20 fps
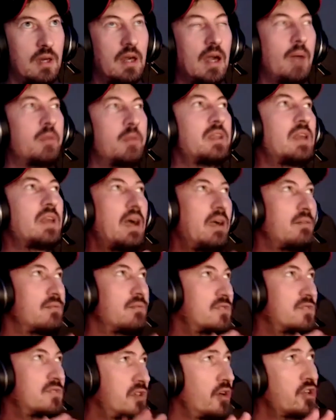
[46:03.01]
I mean,
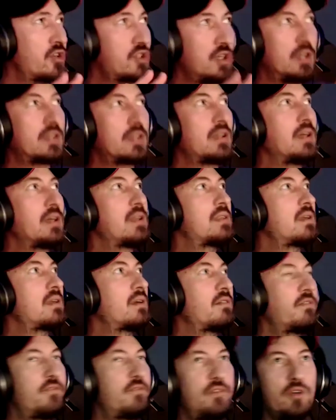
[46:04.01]
I've searched the internet. There are
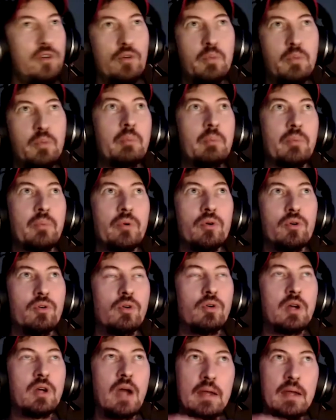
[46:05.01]
a few people
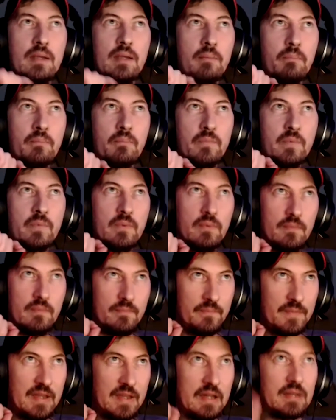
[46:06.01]
who kind of
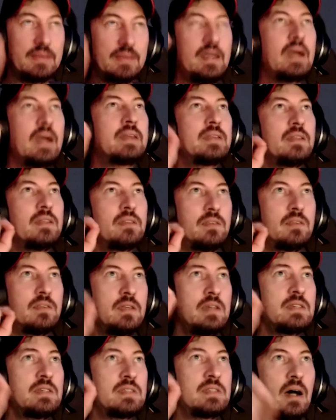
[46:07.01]
connected
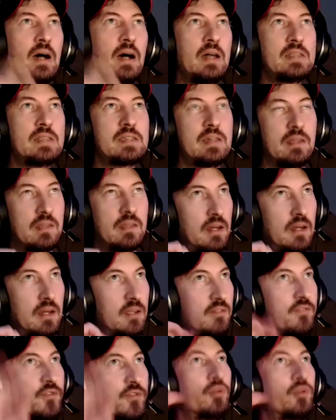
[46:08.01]
these dots and kind
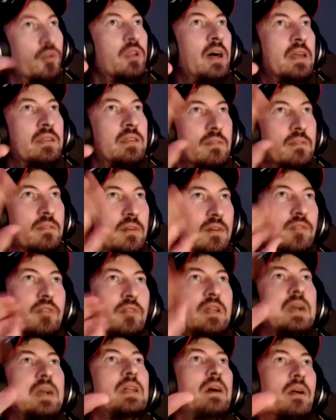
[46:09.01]
of threw that
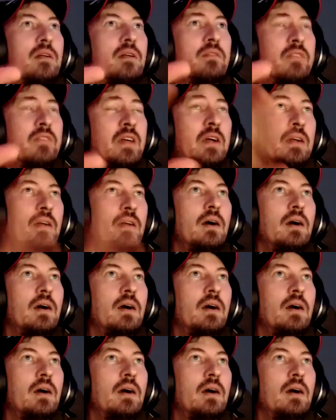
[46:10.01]
grenade out of there.